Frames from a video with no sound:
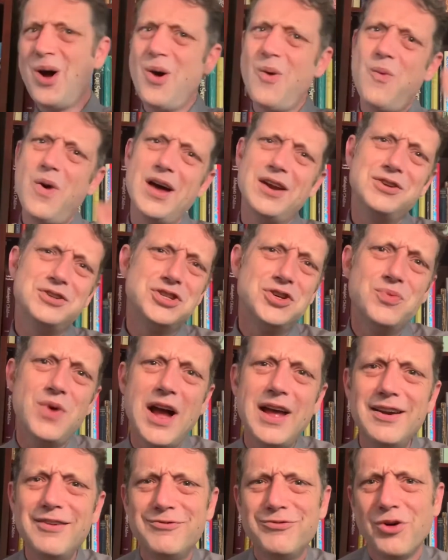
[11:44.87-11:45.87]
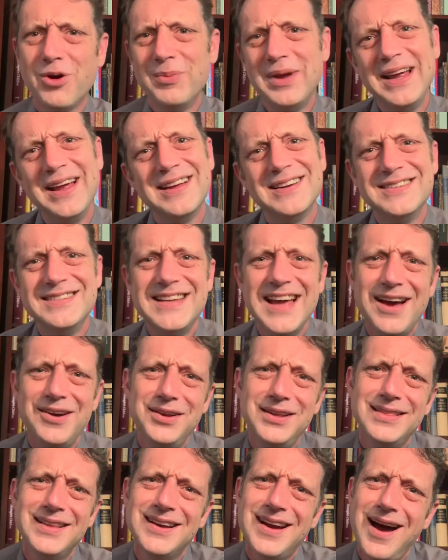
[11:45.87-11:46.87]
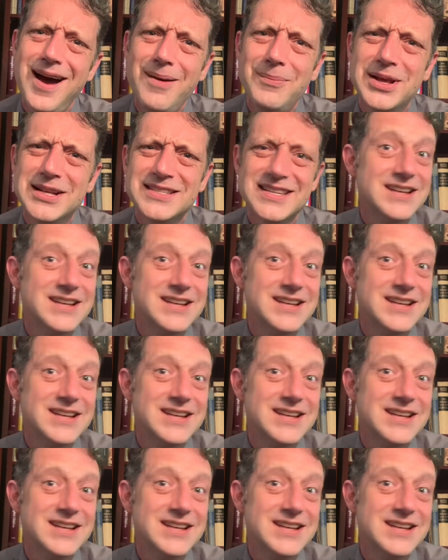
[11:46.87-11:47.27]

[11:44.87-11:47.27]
Why don't you write it for me down in the comments?